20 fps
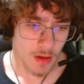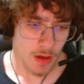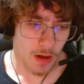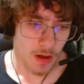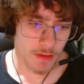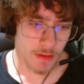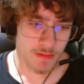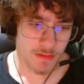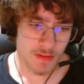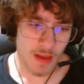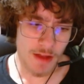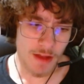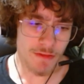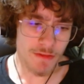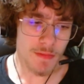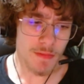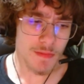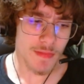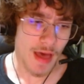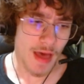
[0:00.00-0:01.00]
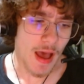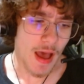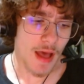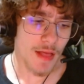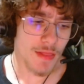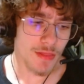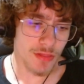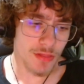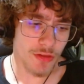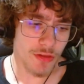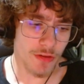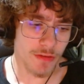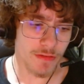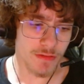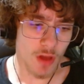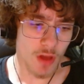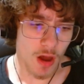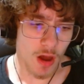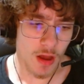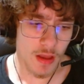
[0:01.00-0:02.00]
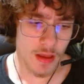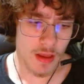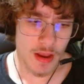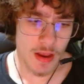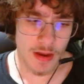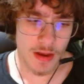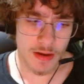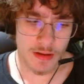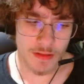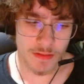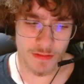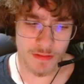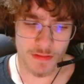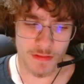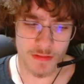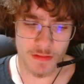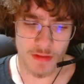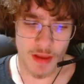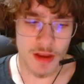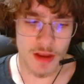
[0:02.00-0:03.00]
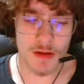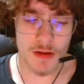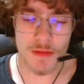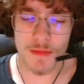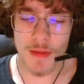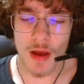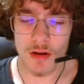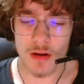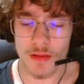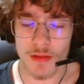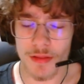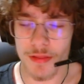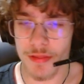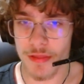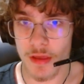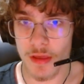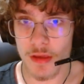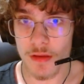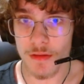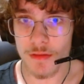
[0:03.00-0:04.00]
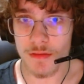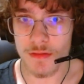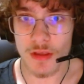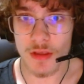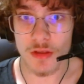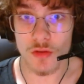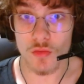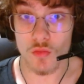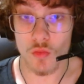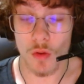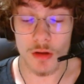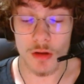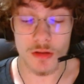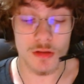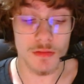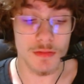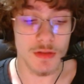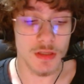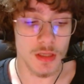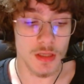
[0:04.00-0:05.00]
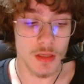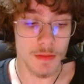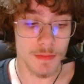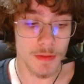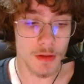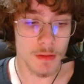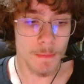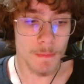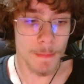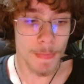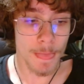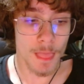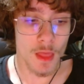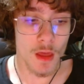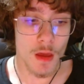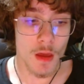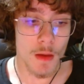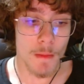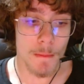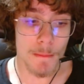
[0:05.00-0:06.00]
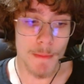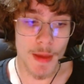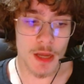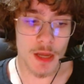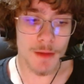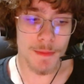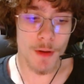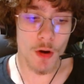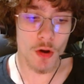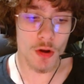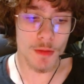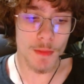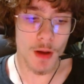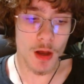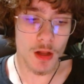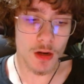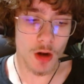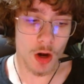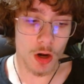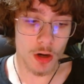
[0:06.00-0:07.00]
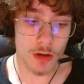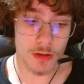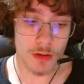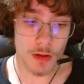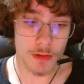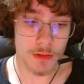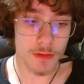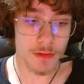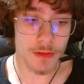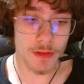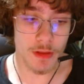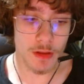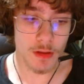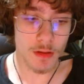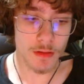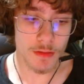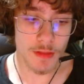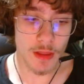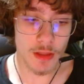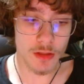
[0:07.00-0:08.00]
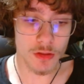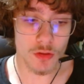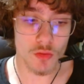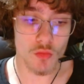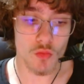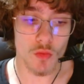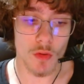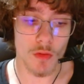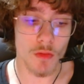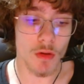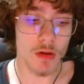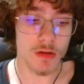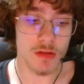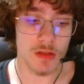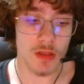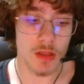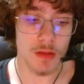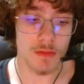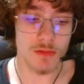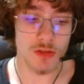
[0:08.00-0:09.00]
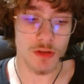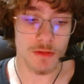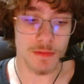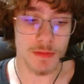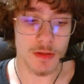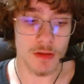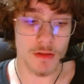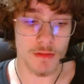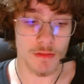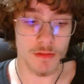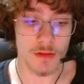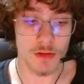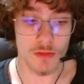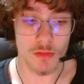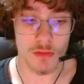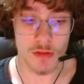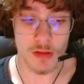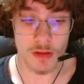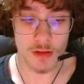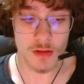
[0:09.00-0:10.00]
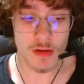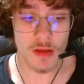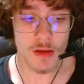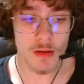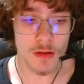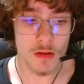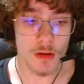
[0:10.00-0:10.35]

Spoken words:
Aside from that, there's not an insane amount of things that you want to be keeping. Mega Pokemon are another thing that you will want to keep just because of the utility,